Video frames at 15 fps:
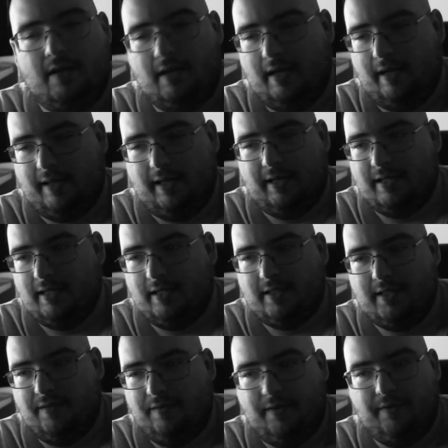I think it's like
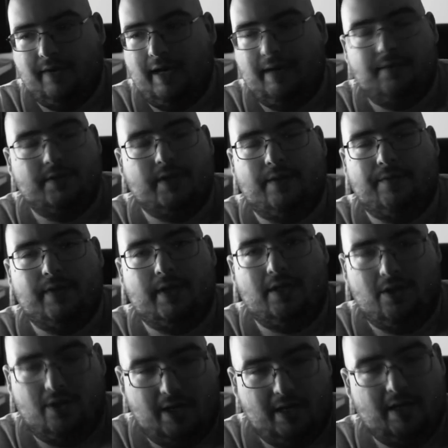75 or something,
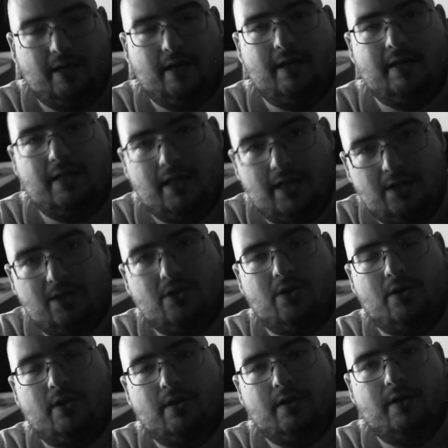you get a
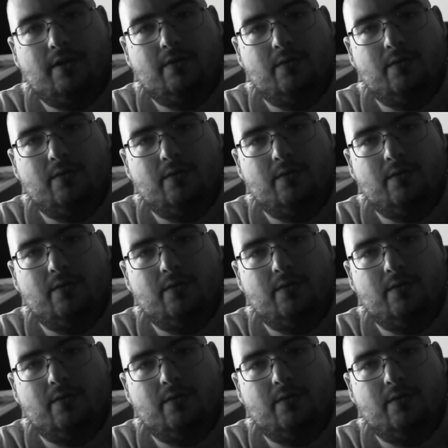t-shirt,